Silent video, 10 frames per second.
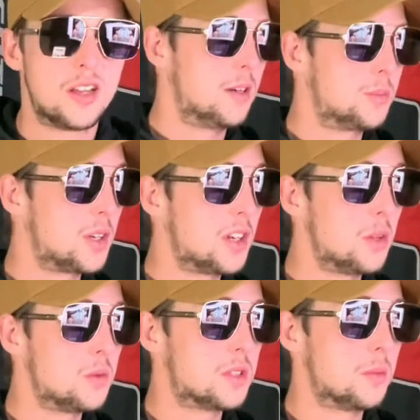I'm going to
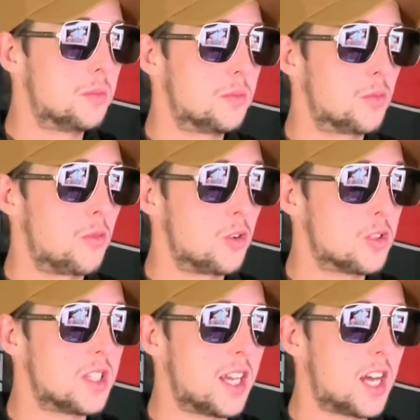use some
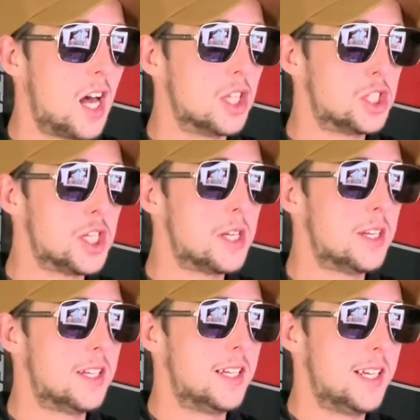reverse psychology
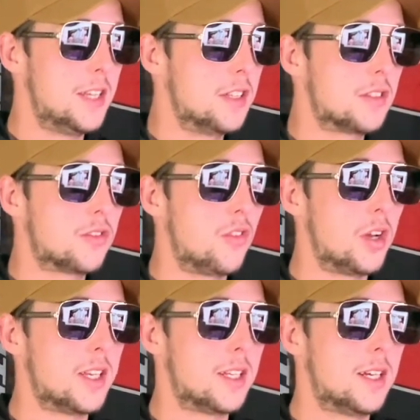in this
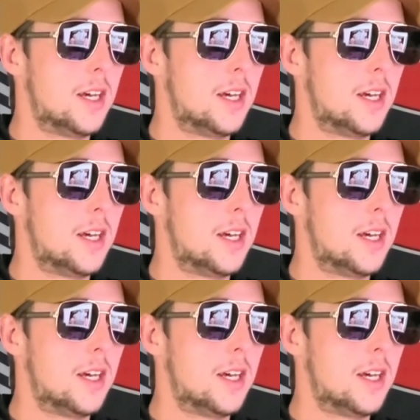fight.